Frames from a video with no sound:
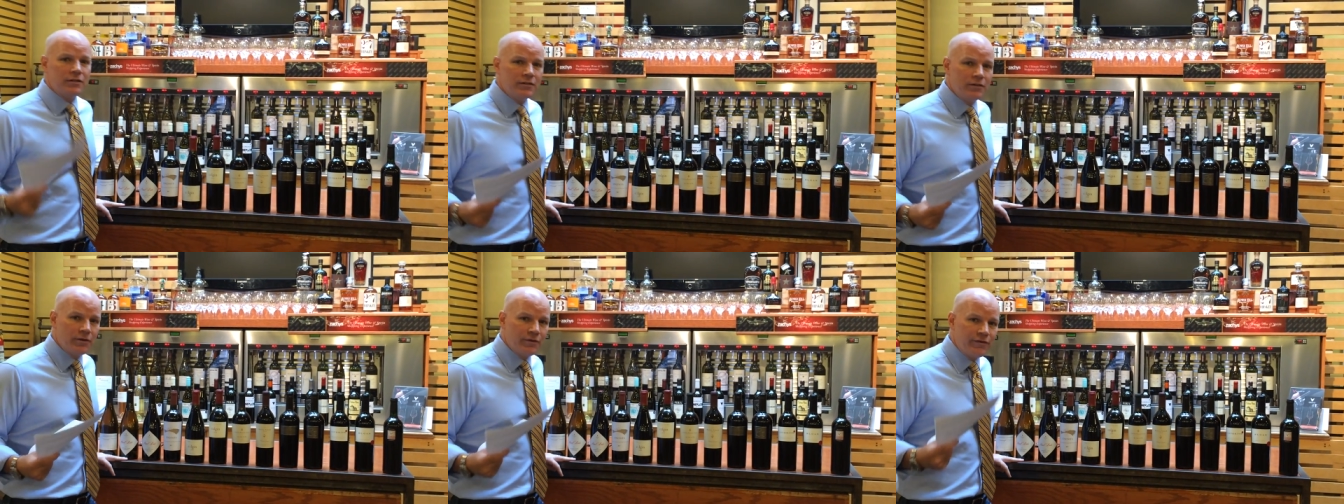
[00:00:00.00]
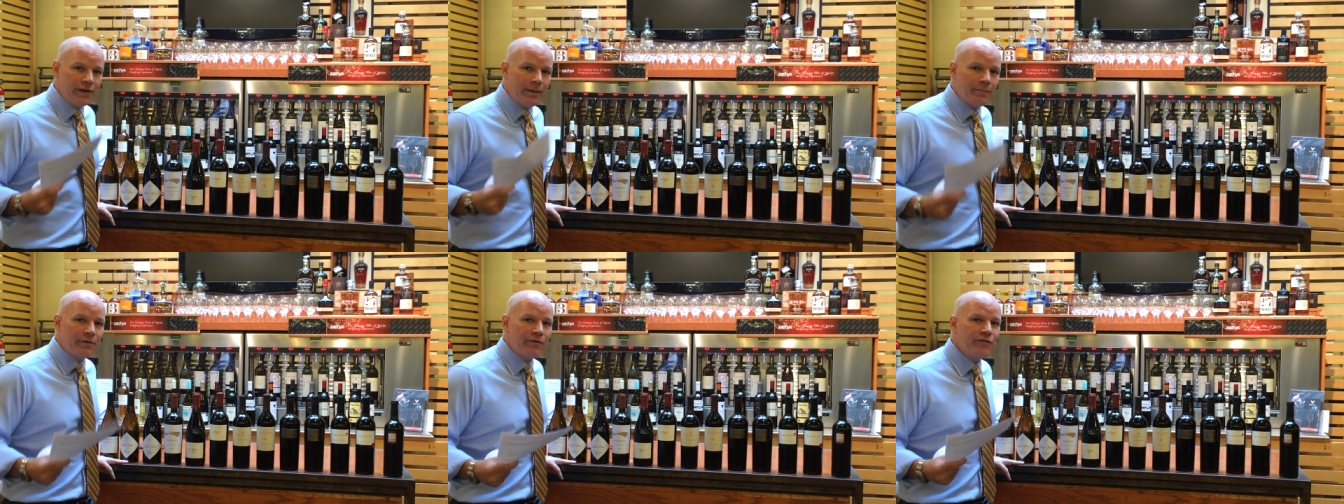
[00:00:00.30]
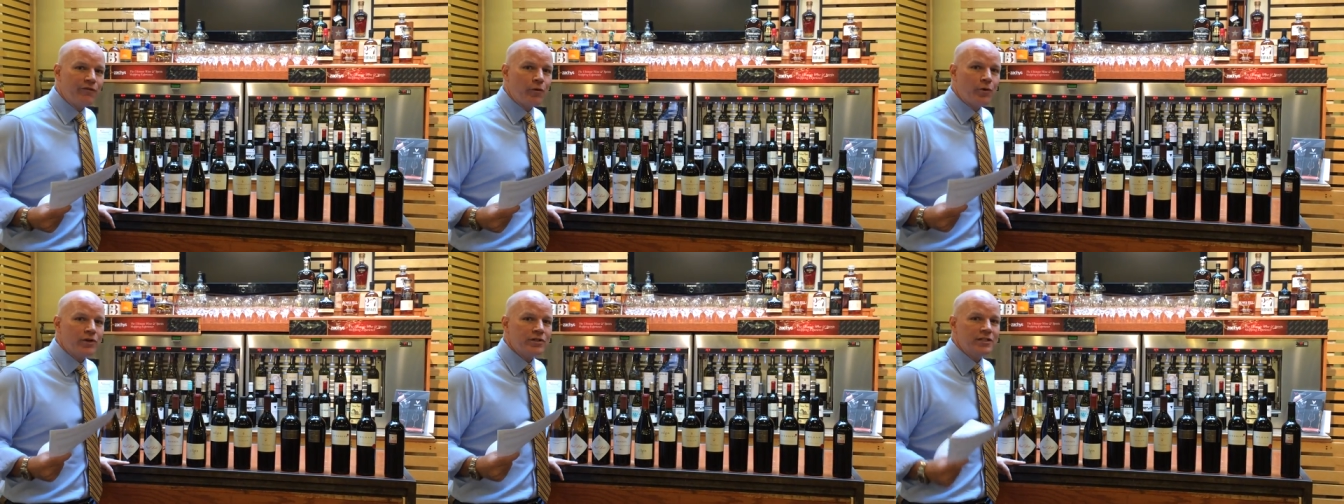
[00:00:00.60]
November
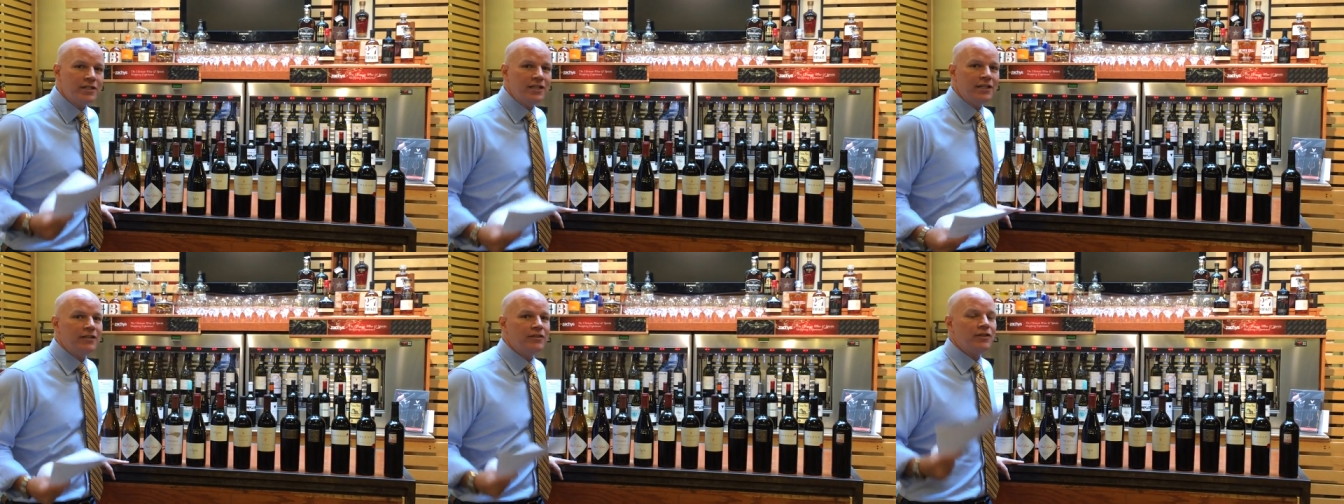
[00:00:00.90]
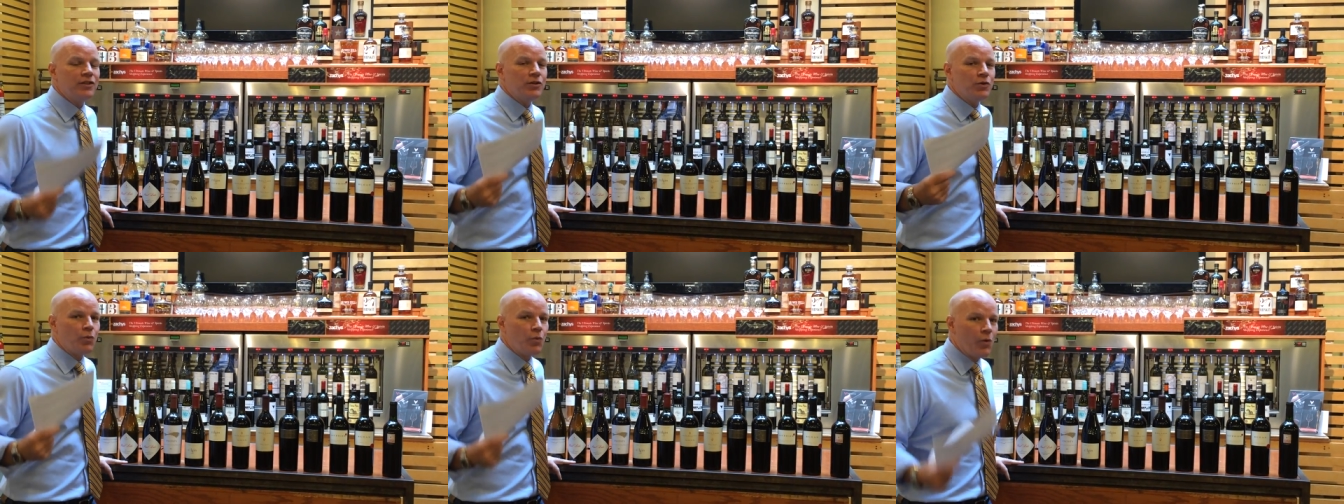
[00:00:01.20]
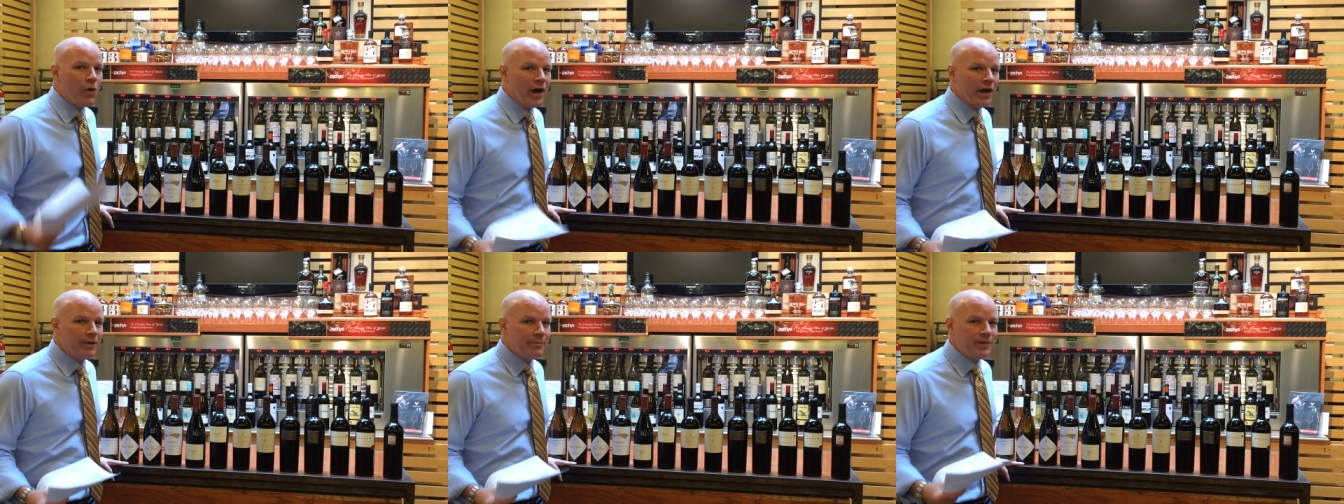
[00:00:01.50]
14th, you
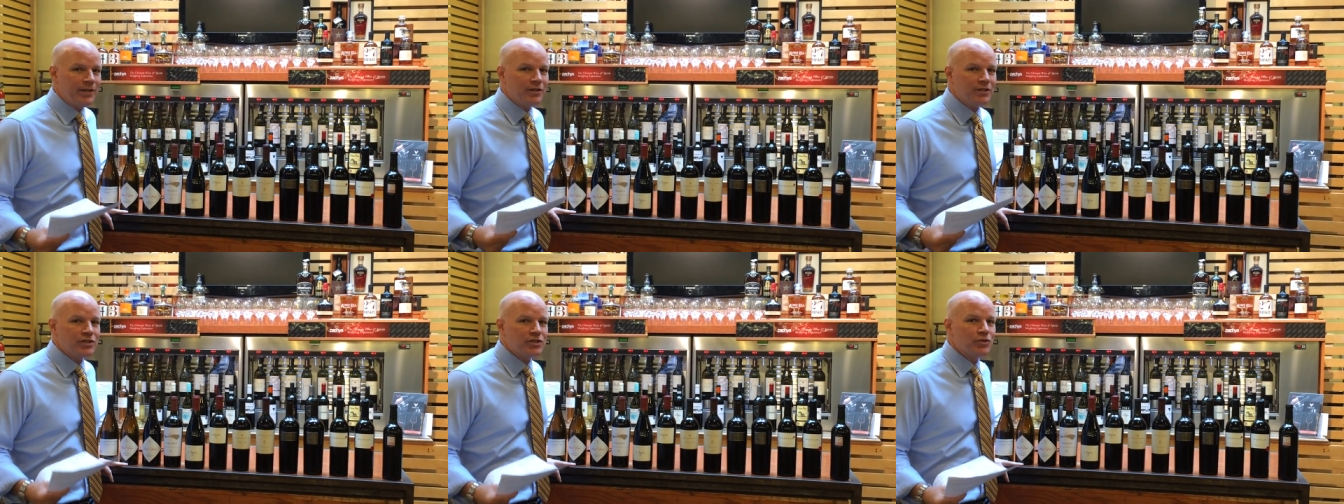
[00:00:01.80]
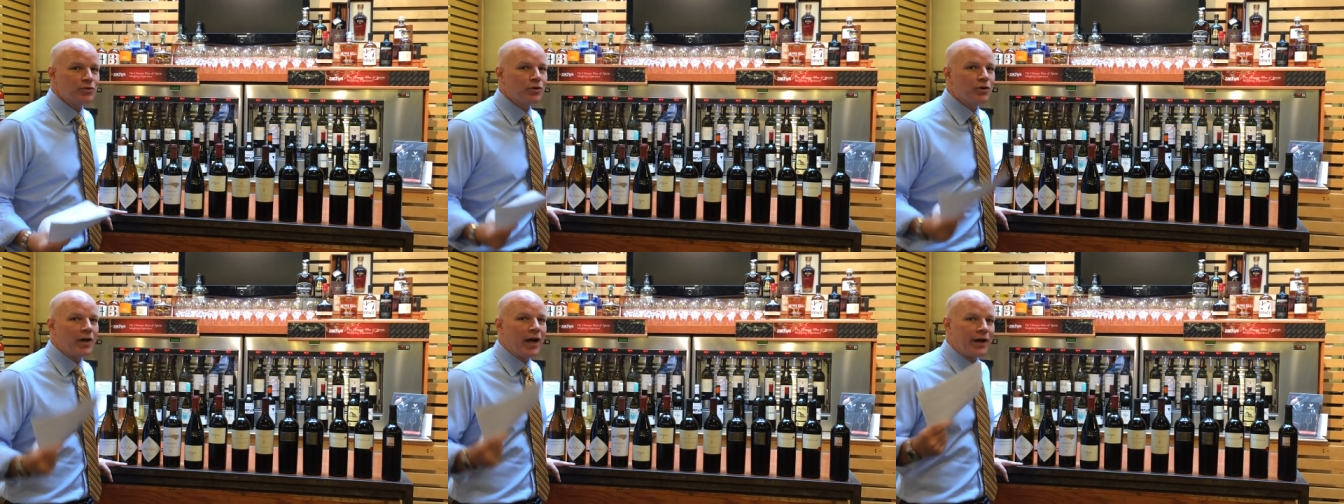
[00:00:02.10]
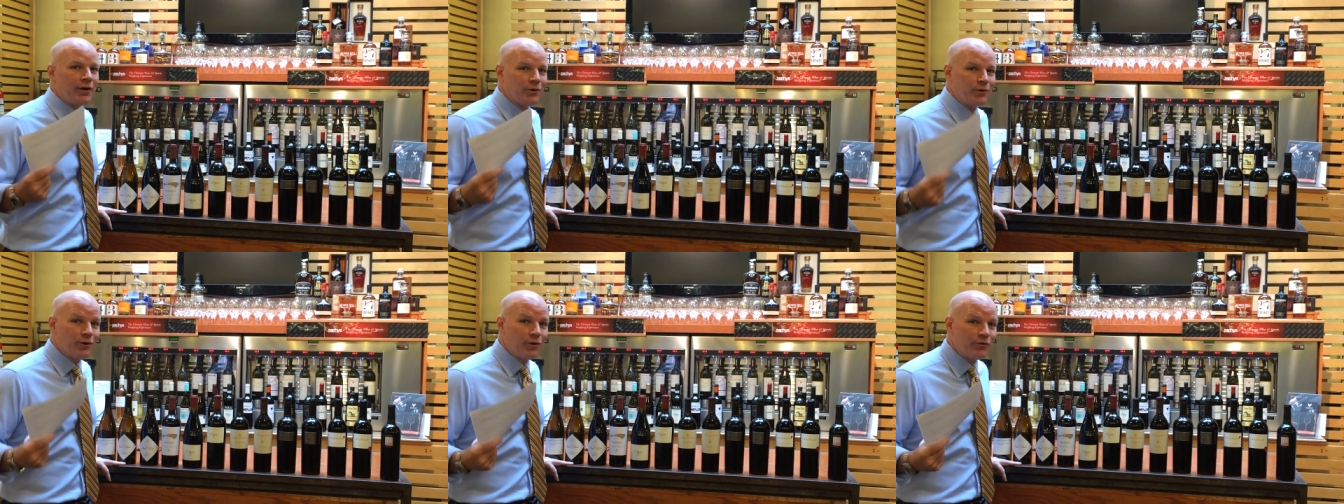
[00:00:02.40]
want to be in the store.
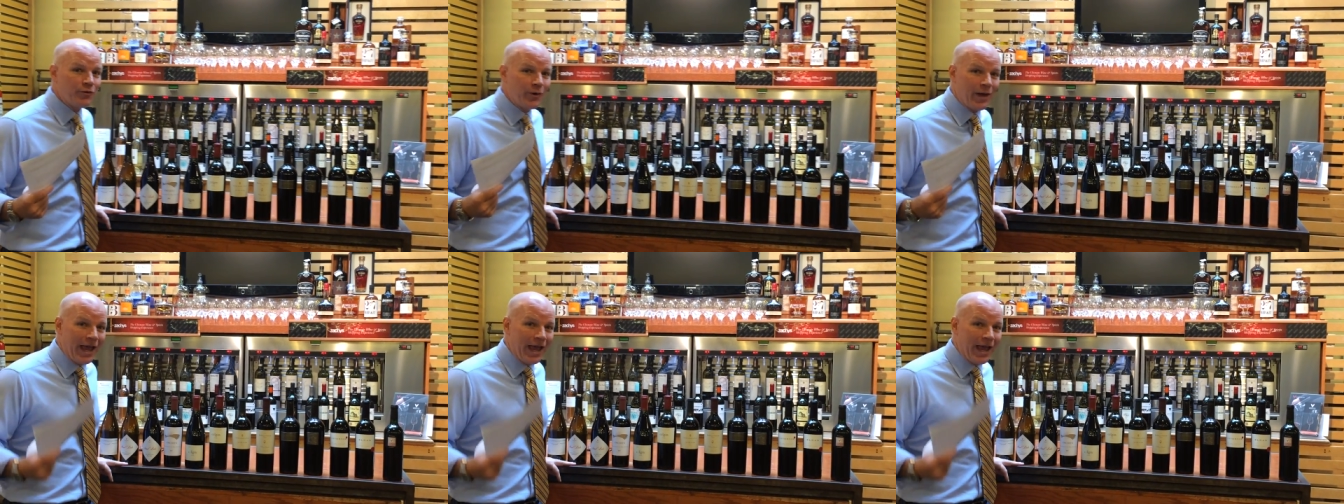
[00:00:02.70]
I don't know if